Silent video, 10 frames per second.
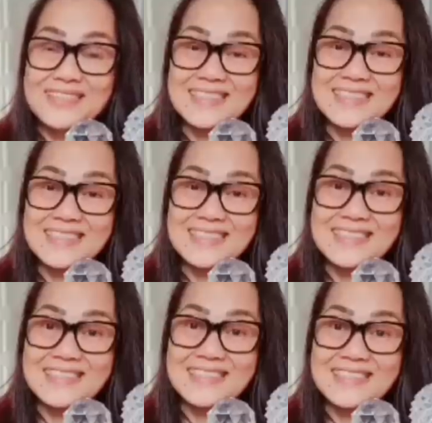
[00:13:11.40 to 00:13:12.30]

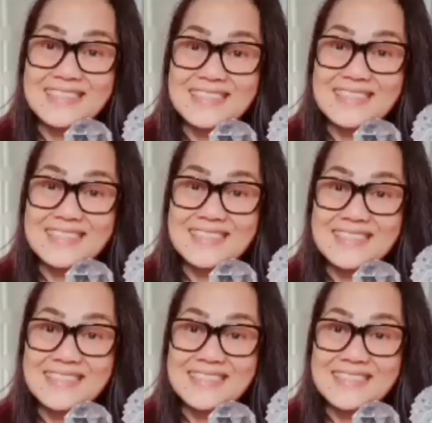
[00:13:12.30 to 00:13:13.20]

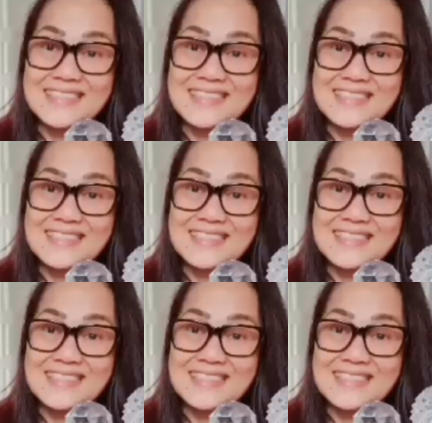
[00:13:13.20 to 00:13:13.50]
(no one is talking)